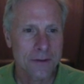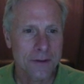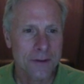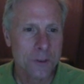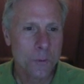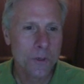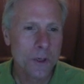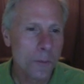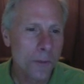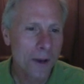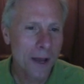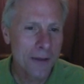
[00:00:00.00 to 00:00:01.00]
So when you
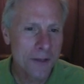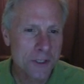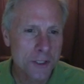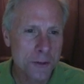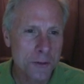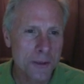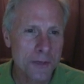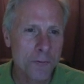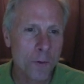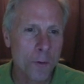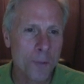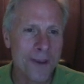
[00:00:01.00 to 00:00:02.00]
apply this annuity
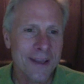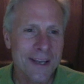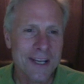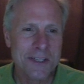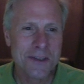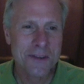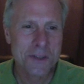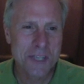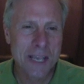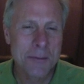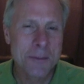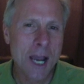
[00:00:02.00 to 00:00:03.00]
formula, is it the
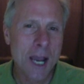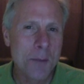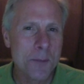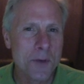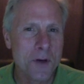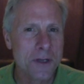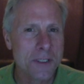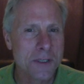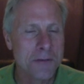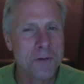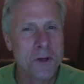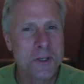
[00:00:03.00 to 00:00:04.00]
same time period as the
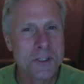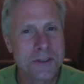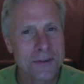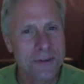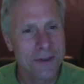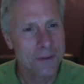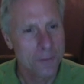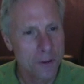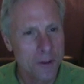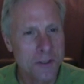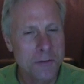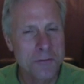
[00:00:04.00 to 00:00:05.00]
first
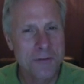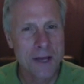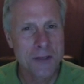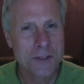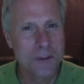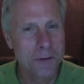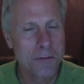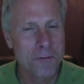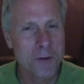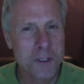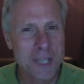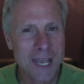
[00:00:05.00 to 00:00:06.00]
32,000 or the
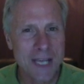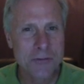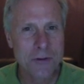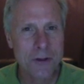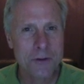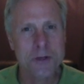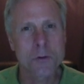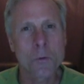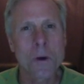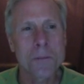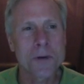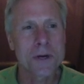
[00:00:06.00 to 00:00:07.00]
first cash flow, or is it
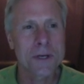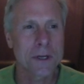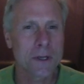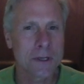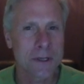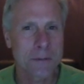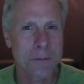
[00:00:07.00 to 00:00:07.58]
one period earlier?